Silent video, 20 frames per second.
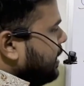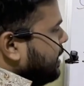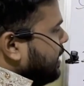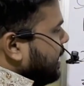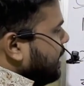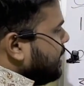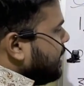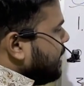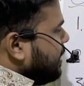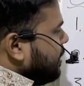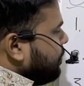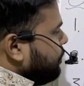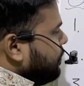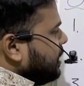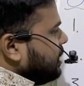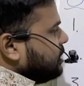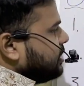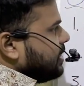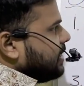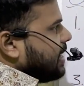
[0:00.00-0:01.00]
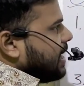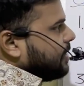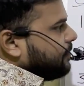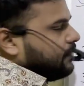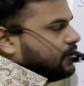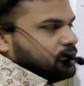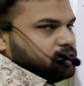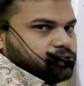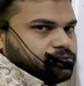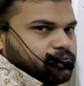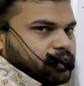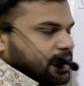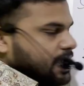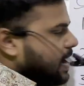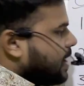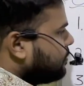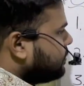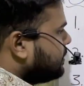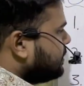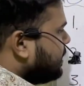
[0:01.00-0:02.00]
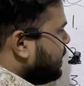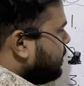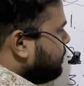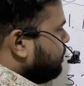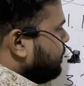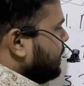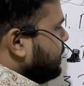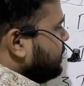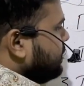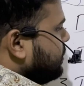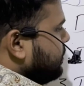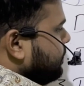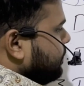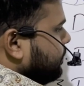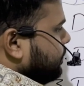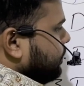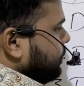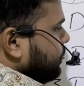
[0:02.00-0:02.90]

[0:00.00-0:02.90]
In data definition language, we have statements